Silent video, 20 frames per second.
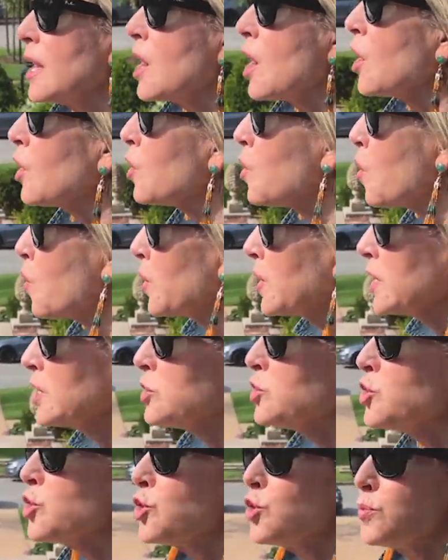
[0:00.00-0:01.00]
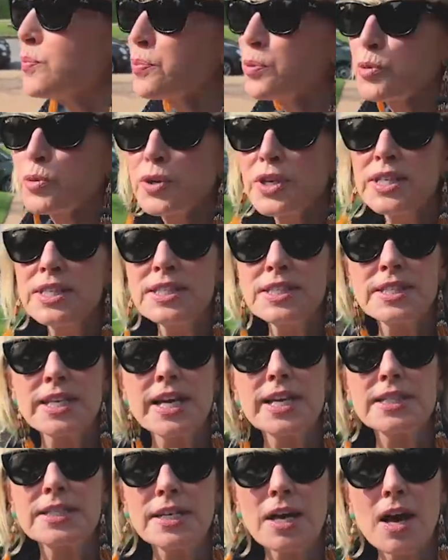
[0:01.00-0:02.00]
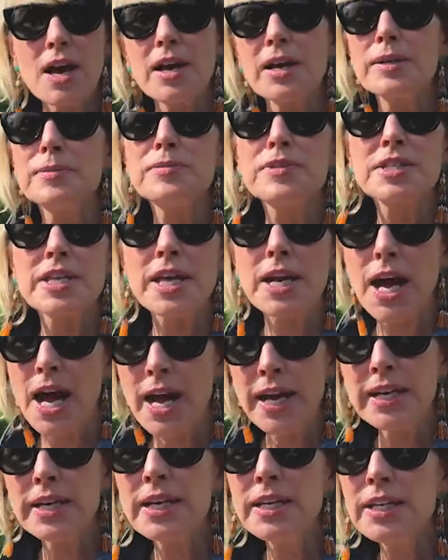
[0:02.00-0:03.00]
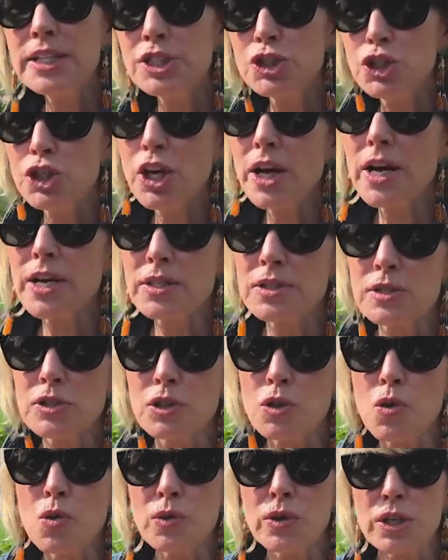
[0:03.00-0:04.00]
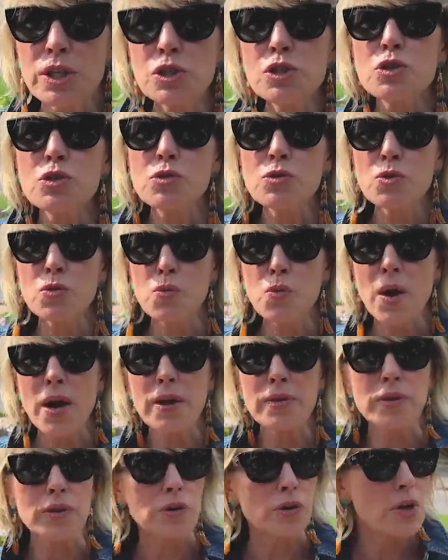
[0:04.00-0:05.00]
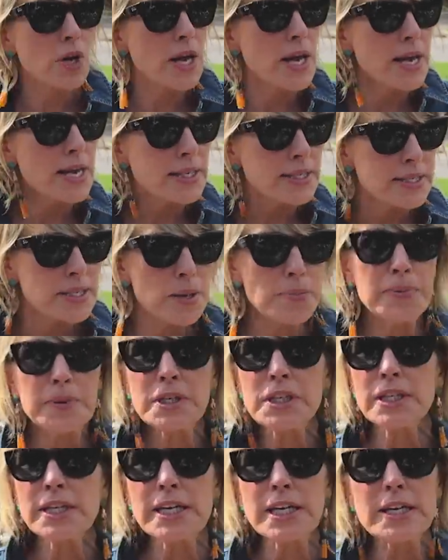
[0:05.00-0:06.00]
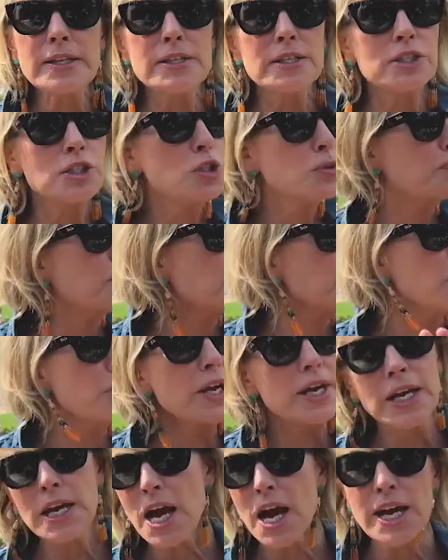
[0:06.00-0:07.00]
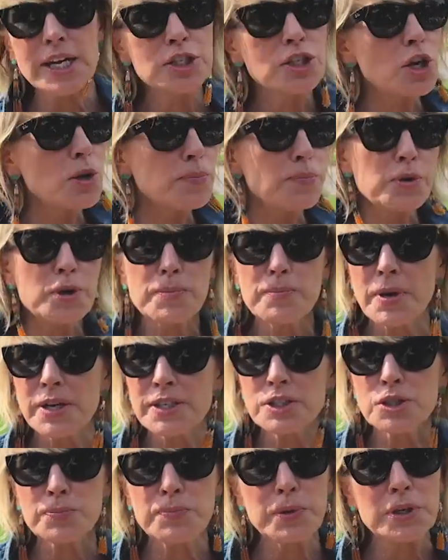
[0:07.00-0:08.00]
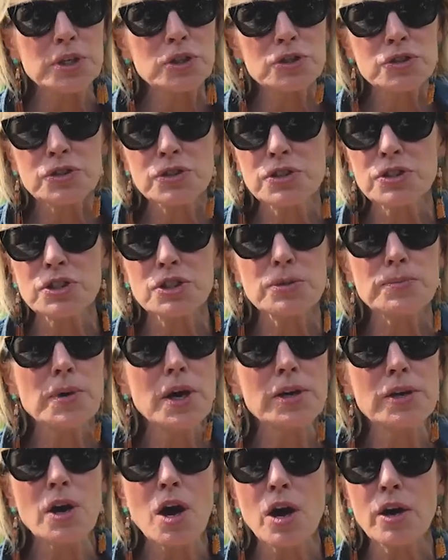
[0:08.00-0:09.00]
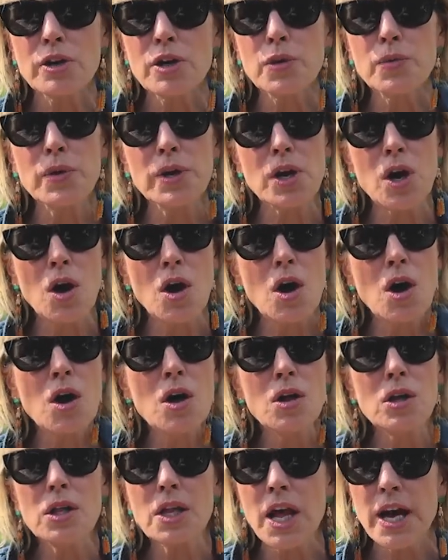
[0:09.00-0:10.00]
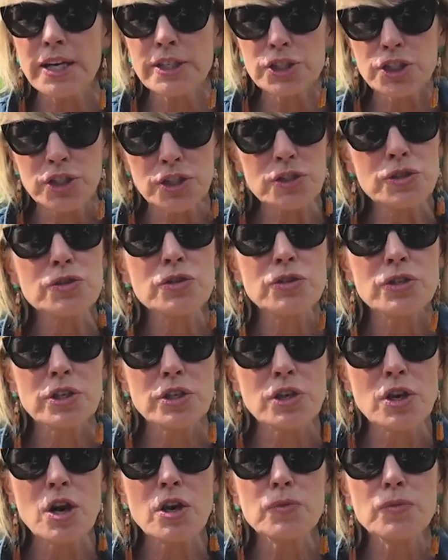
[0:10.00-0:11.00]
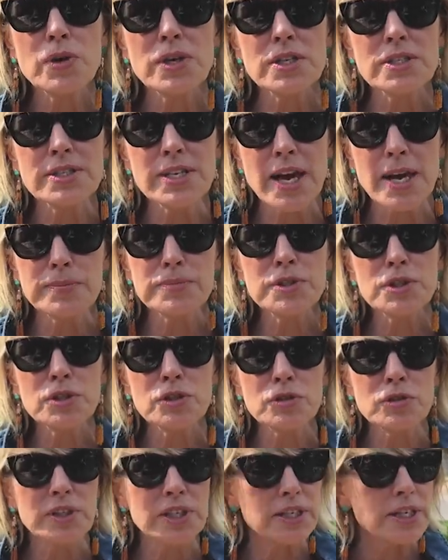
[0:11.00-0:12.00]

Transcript: according to preset times that I can adjust according to the weather. Typically in the spring, I don't put my sprinkler system on auto at all. I just turn it on when it's absolutely